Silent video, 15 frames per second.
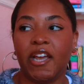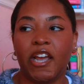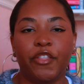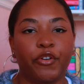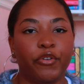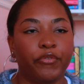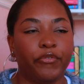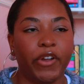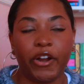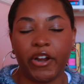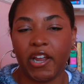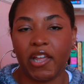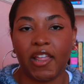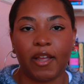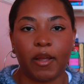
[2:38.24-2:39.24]
And they're
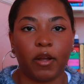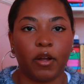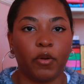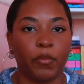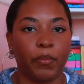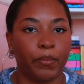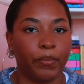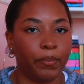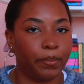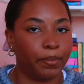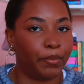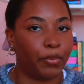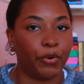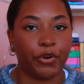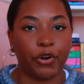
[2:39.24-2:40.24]
very like
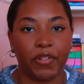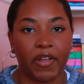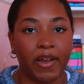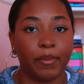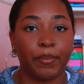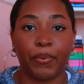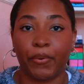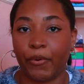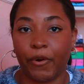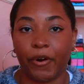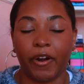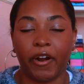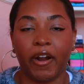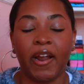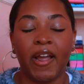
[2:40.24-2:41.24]
borderline
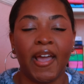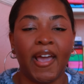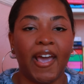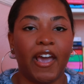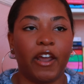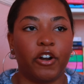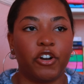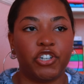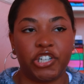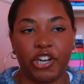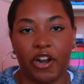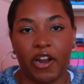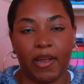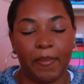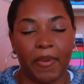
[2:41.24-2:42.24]
poor and are
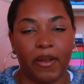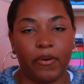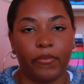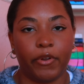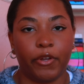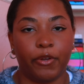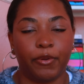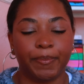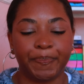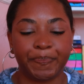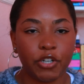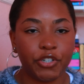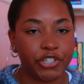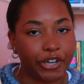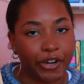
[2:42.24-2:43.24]
sharing a
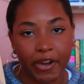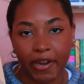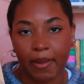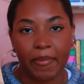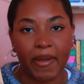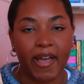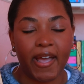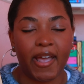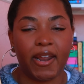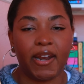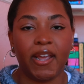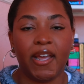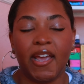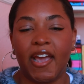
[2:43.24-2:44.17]
bed.